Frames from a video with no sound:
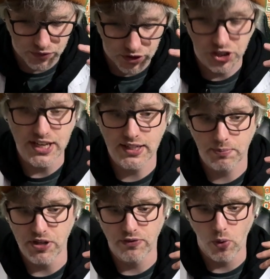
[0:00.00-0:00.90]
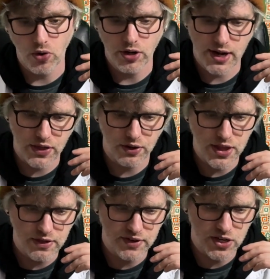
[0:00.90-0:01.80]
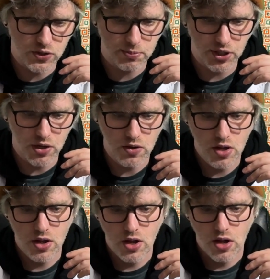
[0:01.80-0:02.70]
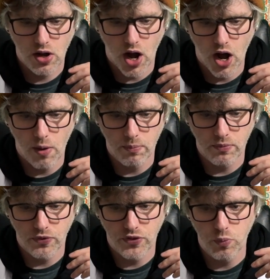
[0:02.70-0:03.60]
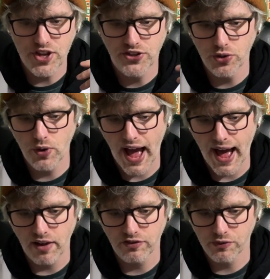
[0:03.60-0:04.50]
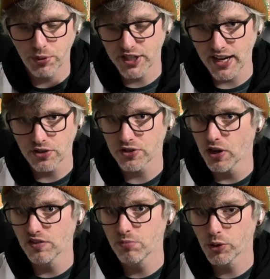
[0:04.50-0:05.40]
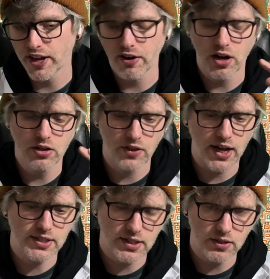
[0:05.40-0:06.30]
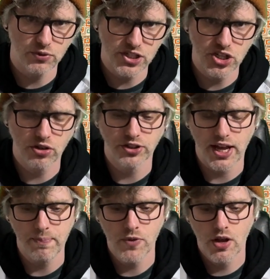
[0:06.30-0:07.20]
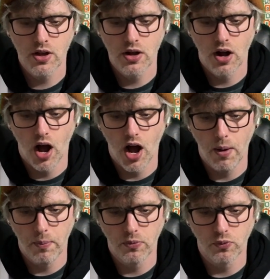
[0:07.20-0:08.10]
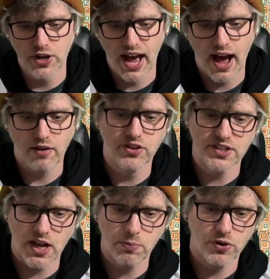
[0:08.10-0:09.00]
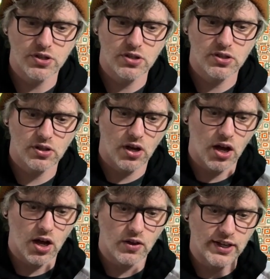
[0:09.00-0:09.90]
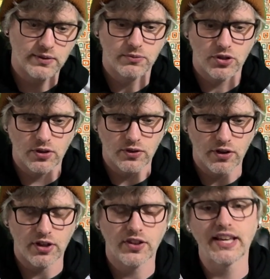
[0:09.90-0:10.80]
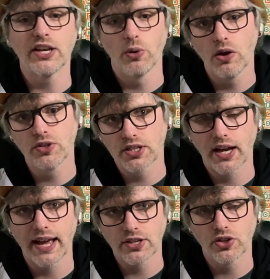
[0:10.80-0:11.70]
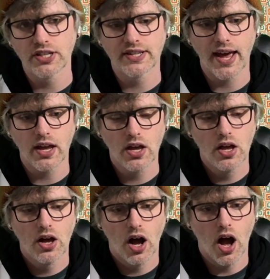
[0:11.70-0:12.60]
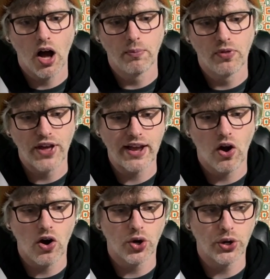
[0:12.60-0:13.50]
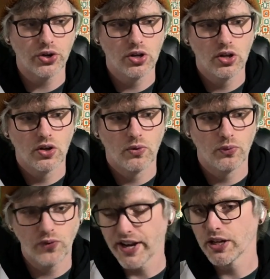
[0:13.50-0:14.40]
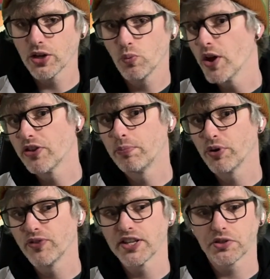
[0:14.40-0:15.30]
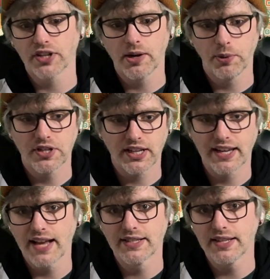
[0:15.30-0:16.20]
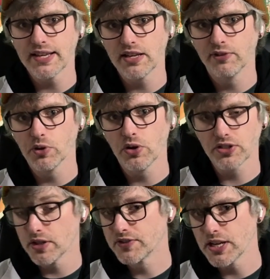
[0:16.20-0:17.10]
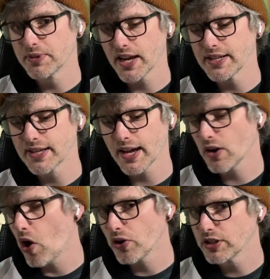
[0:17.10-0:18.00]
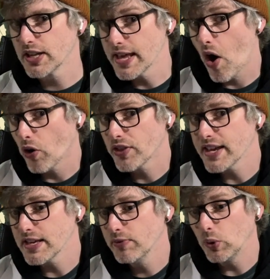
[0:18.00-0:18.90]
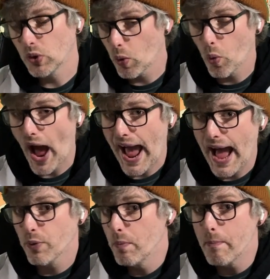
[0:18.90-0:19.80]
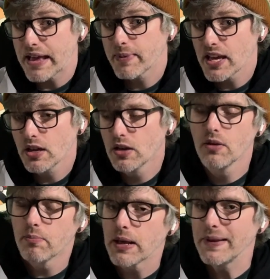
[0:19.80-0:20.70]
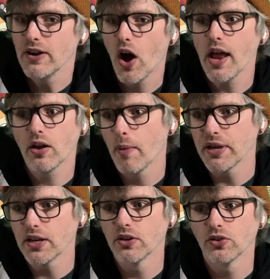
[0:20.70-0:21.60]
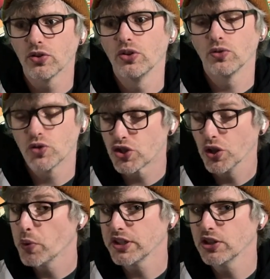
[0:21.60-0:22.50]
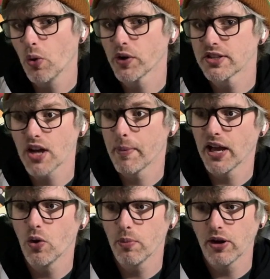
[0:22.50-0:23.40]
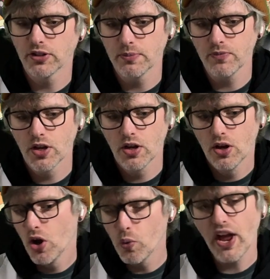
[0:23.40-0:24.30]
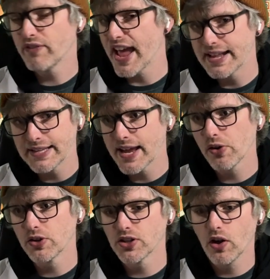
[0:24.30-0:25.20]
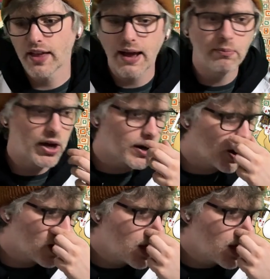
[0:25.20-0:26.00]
of leaked before, and they're in the videos below. We do have protectors of Modera. That's the regional name. We have the Cyprus, like the heroes, I guess you could say. They are fighting with Professor Cyprus against the evils of Team Titan Tech. Are they evil? Maybe, maybe not. I mean, slowly lore is coming out about them. We have anti-heroes and all that, but